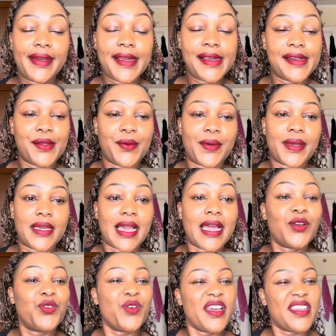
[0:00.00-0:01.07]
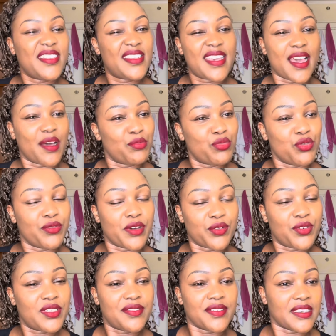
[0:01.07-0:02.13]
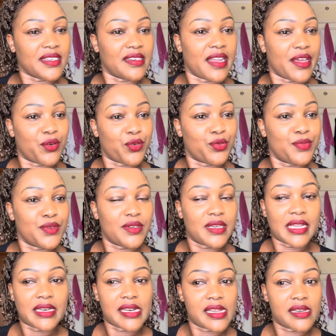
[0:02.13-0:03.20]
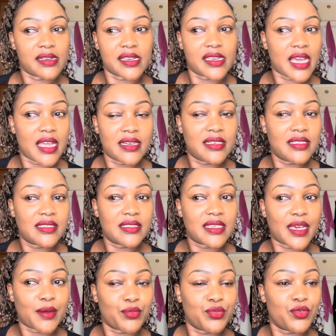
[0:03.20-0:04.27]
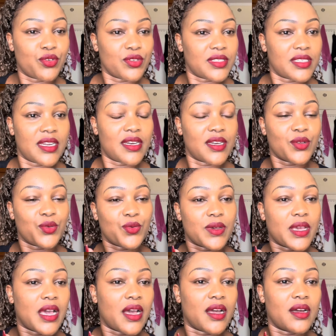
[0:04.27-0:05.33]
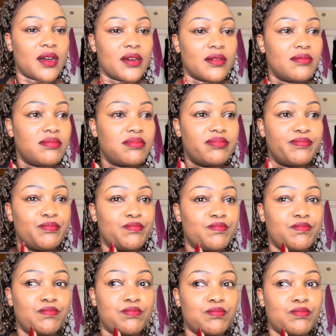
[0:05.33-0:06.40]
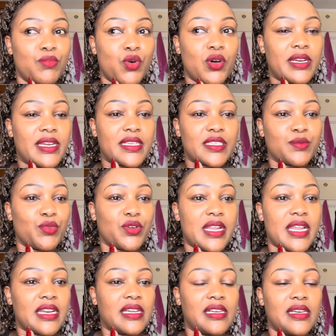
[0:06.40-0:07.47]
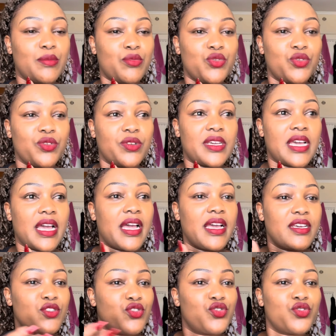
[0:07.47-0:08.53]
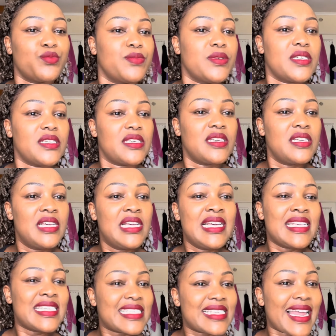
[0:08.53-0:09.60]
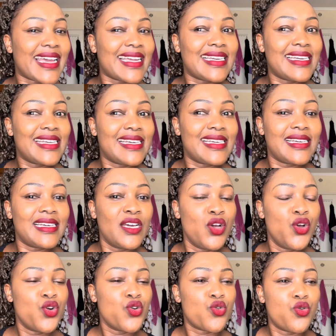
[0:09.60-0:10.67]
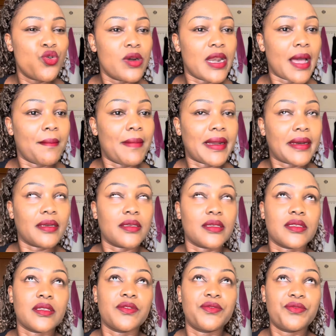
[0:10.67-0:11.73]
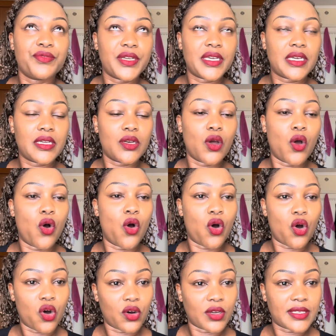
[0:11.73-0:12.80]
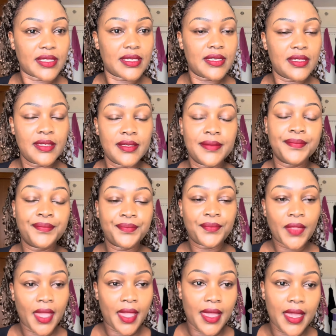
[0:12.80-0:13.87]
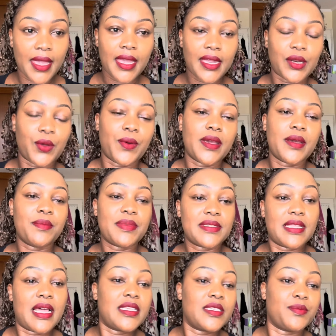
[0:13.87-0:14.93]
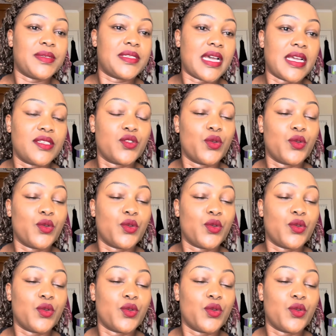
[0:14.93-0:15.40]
Anyway, and we are in Kiambu. We are not even in Nairobi. We are in Kiambu, considering we are more or less border blue. Yeah, here slightly cooler but it isn't hot anyway that's besides